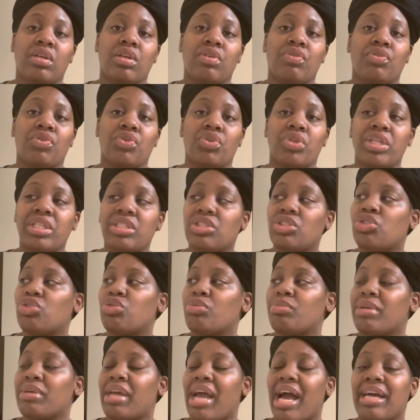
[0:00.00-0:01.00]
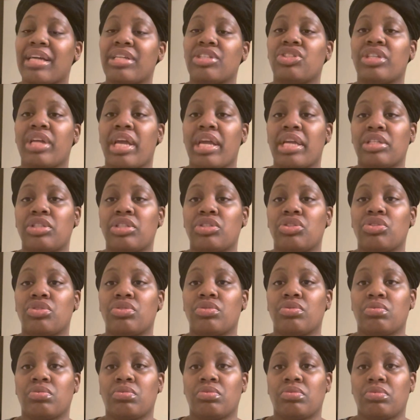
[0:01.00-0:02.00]
you listen to me, I can change you.
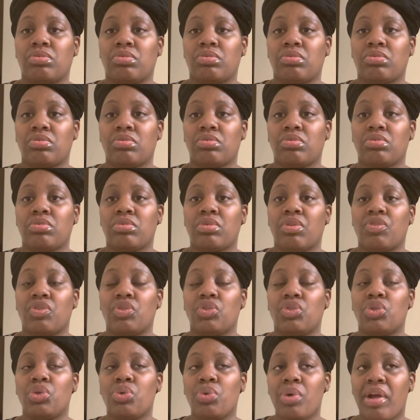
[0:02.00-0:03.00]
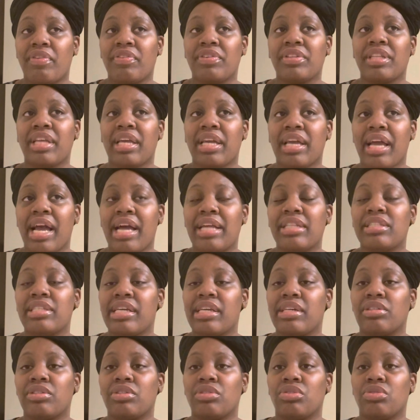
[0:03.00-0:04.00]
If you do everything I
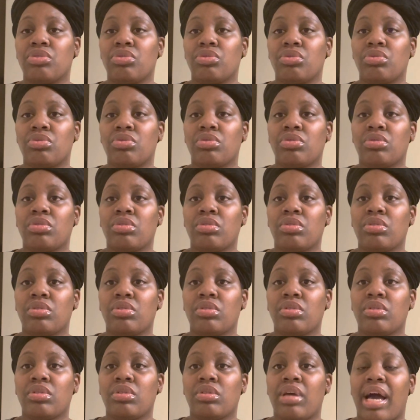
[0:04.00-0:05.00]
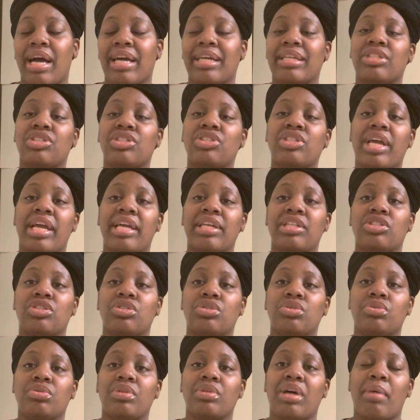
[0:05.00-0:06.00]
tell you, I can change
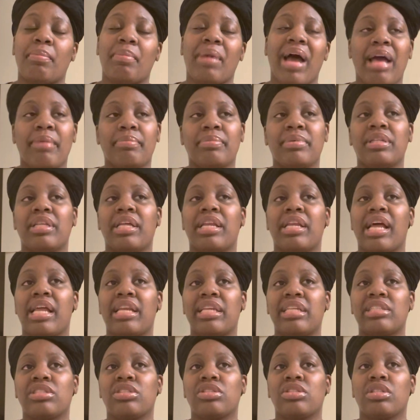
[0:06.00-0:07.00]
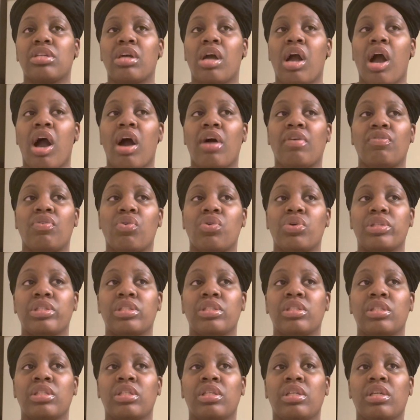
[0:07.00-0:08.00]
you. I'm happy that I listened to God's
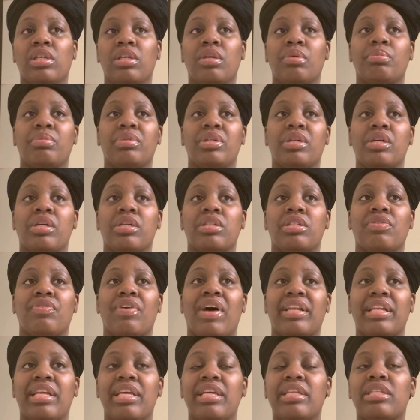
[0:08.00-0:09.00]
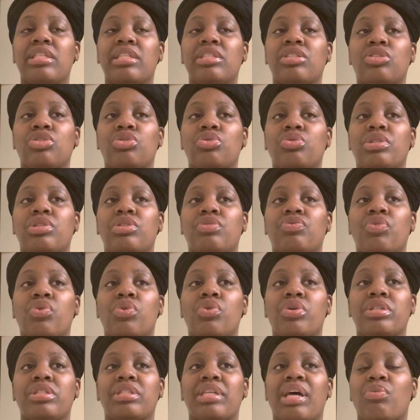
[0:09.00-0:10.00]
voice, because if I didn't listen to his
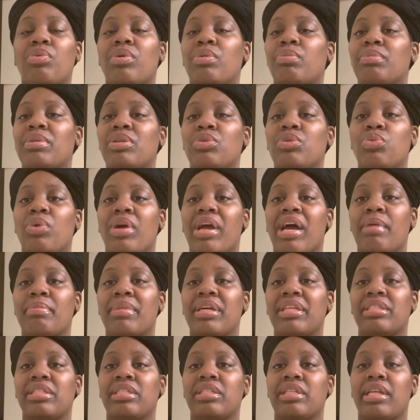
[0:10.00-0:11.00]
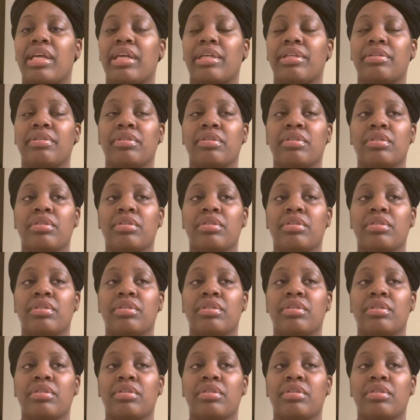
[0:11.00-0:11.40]
voice, I wouldn't be where I'm at today.